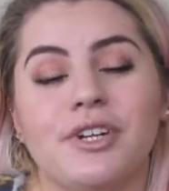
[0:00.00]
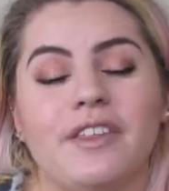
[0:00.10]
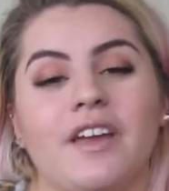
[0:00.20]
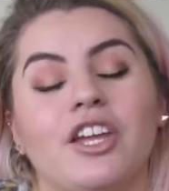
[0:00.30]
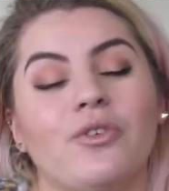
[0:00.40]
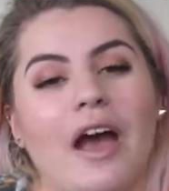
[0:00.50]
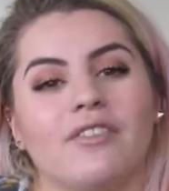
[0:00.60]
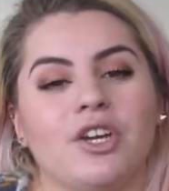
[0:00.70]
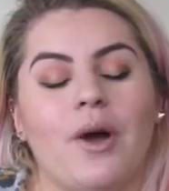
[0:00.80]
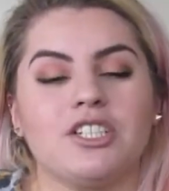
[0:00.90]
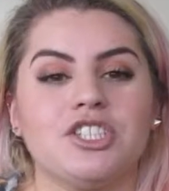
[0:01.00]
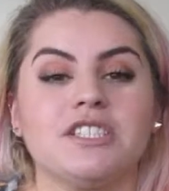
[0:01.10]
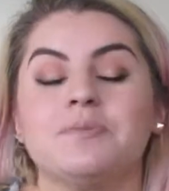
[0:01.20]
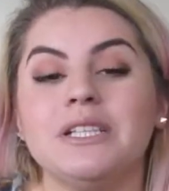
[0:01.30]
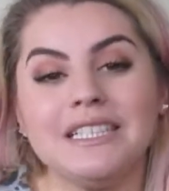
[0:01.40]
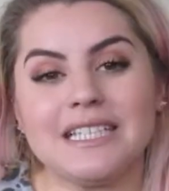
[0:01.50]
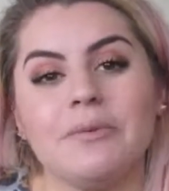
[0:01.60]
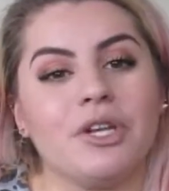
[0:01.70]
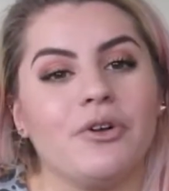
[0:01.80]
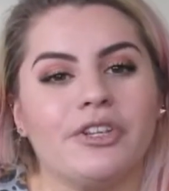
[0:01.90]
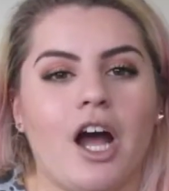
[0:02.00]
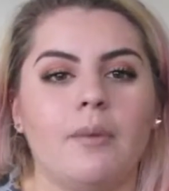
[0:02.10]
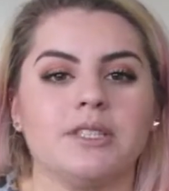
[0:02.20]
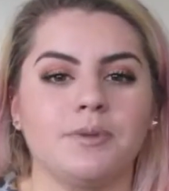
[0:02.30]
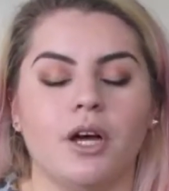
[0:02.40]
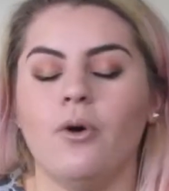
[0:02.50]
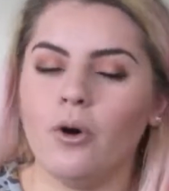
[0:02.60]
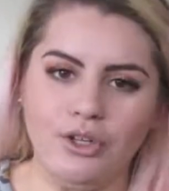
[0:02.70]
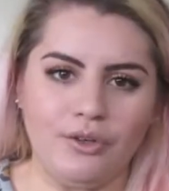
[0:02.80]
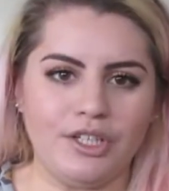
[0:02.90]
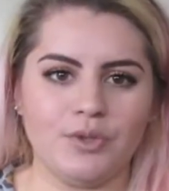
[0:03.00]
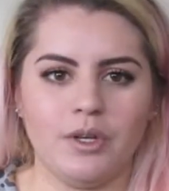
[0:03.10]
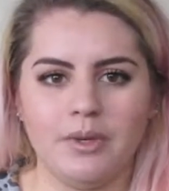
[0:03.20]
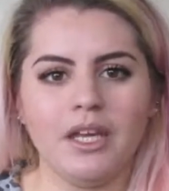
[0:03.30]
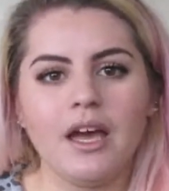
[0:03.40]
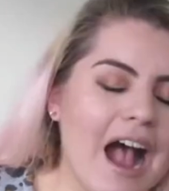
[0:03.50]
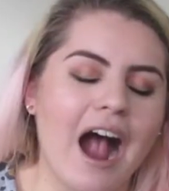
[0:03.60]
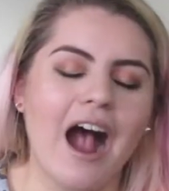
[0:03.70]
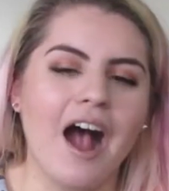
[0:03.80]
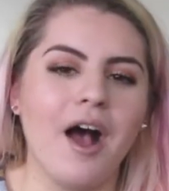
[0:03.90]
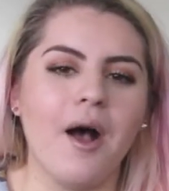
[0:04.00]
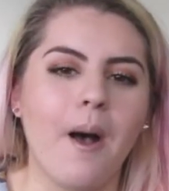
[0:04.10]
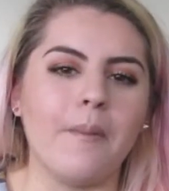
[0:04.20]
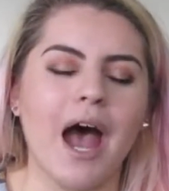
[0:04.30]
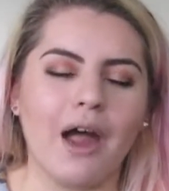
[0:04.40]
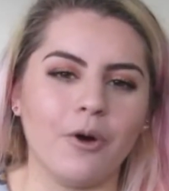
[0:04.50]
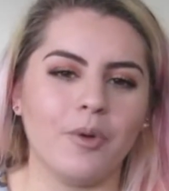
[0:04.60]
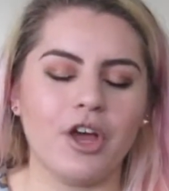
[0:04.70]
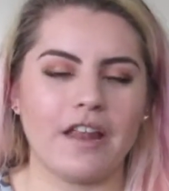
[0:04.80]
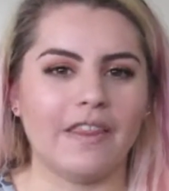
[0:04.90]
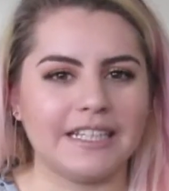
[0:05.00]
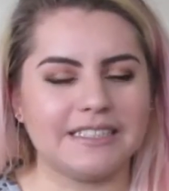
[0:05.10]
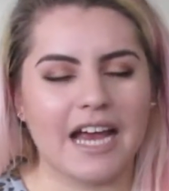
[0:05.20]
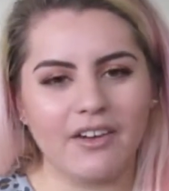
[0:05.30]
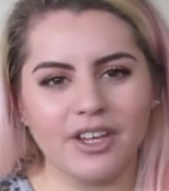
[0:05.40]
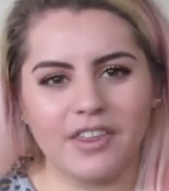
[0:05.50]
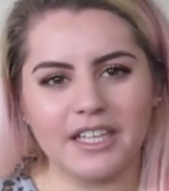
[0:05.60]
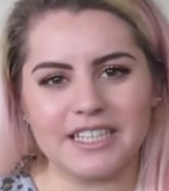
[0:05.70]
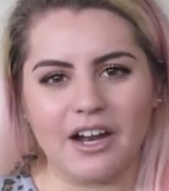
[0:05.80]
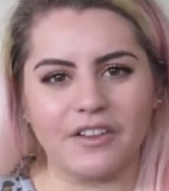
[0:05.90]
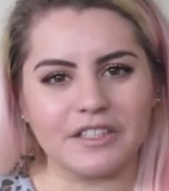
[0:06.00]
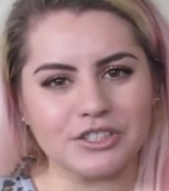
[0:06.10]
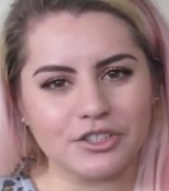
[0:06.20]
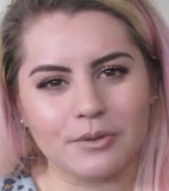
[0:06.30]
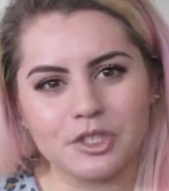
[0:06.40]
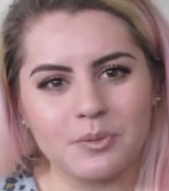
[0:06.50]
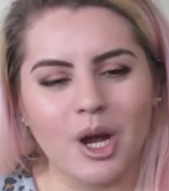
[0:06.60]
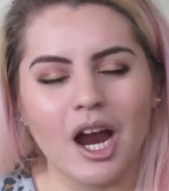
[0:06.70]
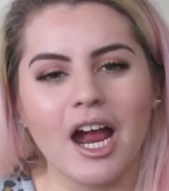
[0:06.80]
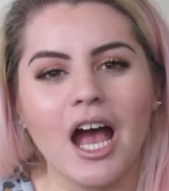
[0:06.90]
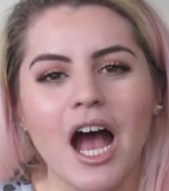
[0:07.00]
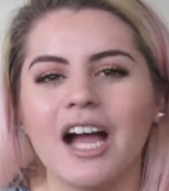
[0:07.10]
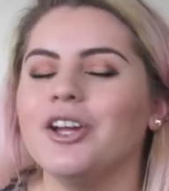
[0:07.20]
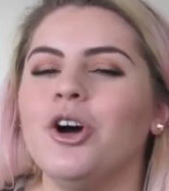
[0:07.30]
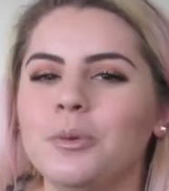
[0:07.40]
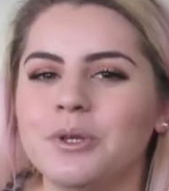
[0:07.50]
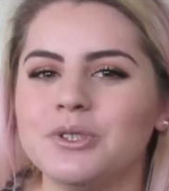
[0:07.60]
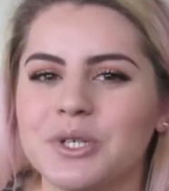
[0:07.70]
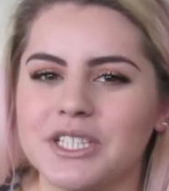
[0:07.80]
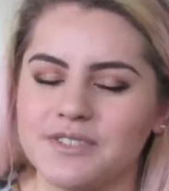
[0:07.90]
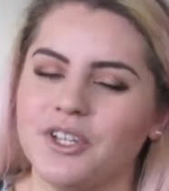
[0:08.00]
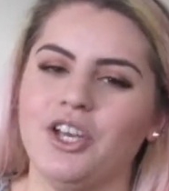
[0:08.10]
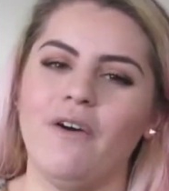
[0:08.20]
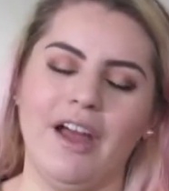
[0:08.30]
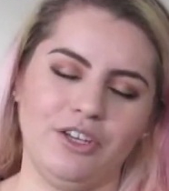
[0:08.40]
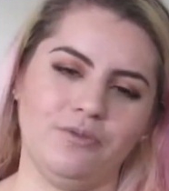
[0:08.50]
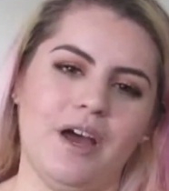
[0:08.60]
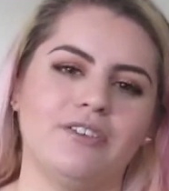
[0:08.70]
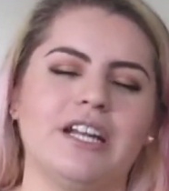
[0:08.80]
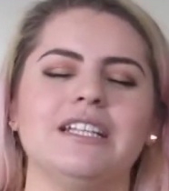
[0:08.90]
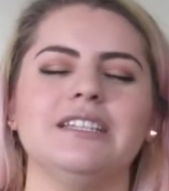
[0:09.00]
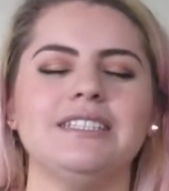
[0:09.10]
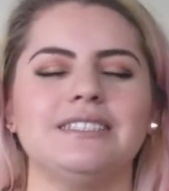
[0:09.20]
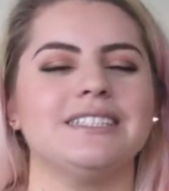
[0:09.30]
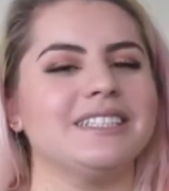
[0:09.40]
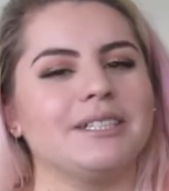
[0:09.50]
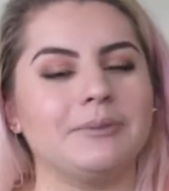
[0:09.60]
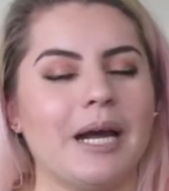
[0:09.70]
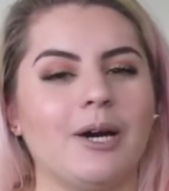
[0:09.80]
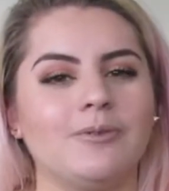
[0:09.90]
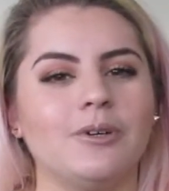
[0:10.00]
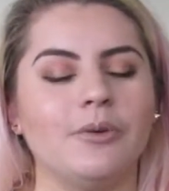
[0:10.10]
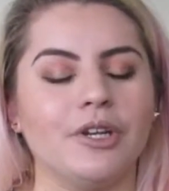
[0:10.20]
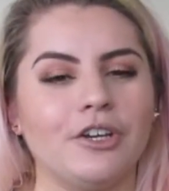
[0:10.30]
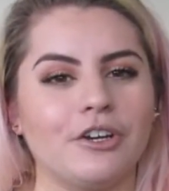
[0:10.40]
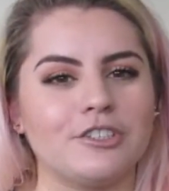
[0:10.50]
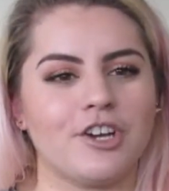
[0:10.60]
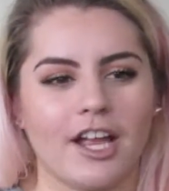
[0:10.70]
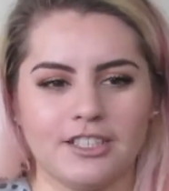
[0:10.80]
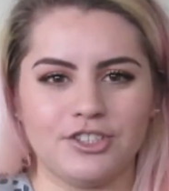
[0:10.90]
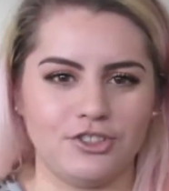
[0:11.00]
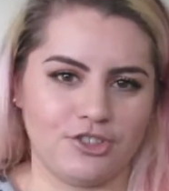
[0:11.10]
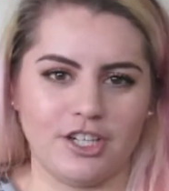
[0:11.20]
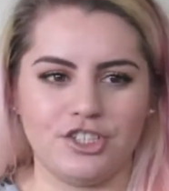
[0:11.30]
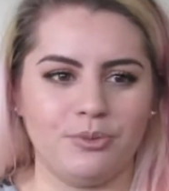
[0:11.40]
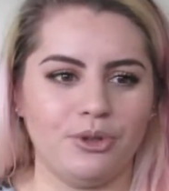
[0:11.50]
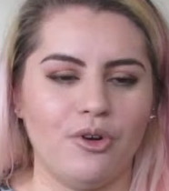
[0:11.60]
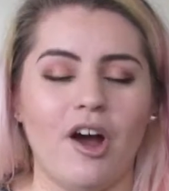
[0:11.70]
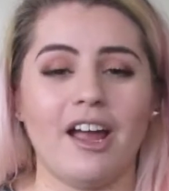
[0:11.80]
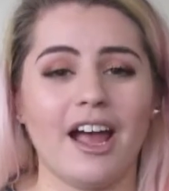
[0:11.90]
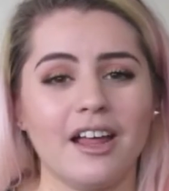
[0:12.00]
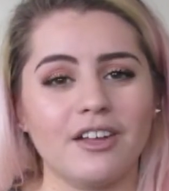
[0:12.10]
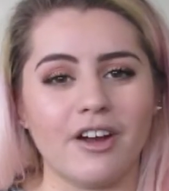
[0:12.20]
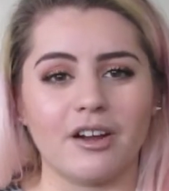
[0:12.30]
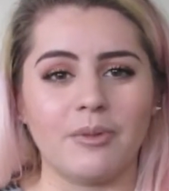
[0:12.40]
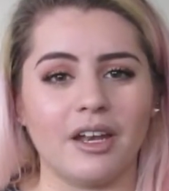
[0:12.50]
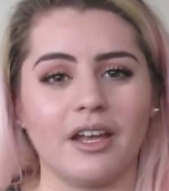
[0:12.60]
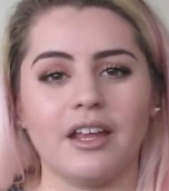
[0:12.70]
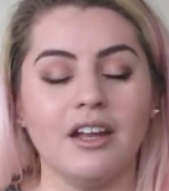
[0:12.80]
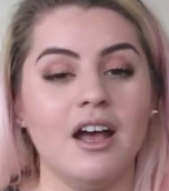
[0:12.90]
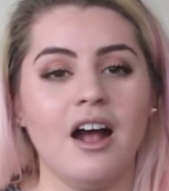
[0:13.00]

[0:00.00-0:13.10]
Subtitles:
anything and you have any questions, please let me know in the comments below, or you can tweet me. I will put links to everything down in the description bar. I hope you enjoyed this video and you found it at least a little bit helpful when you're trying to use dry shampoo. I highly recommend it.